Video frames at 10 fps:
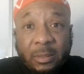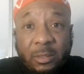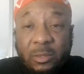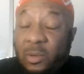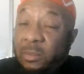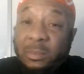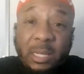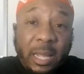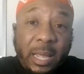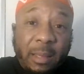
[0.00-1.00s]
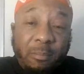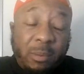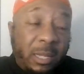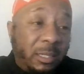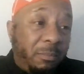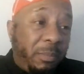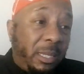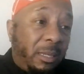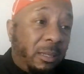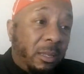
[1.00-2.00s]
You know what I'm saying? Brothers
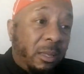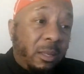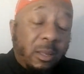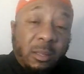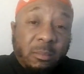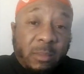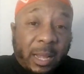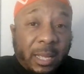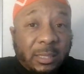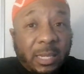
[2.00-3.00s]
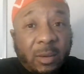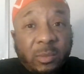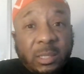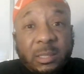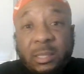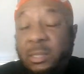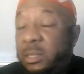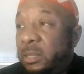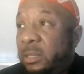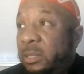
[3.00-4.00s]
be, like I said with the
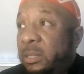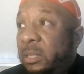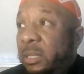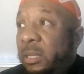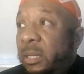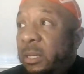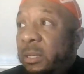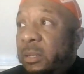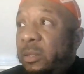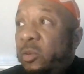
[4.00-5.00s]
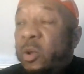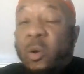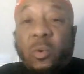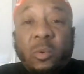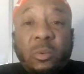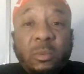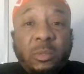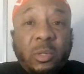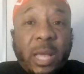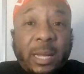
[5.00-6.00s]
sisters, you know,
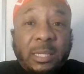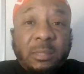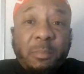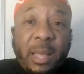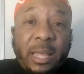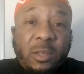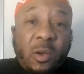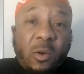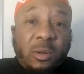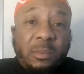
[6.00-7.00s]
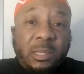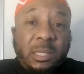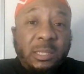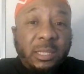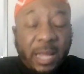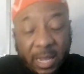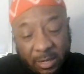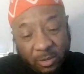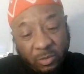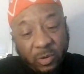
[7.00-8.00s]
you got this man, you holding him to the
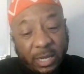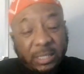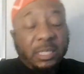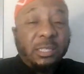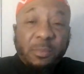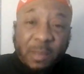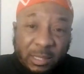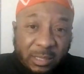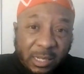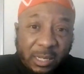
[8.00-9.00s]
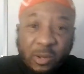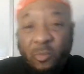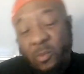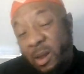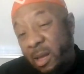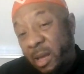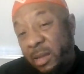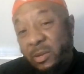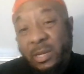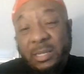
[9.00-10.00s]
standard. You ain't teaching my son
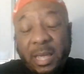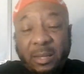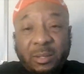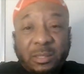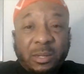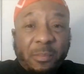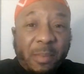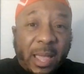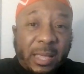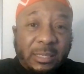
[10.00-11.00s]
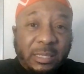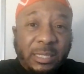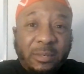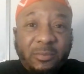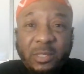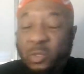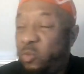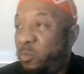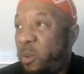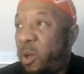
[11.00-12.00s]
Quran. You ain't taking him to the masjid for
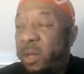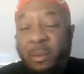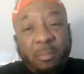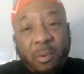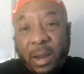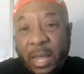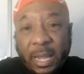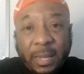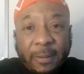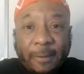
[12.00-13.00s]
Jumu'ah to pray.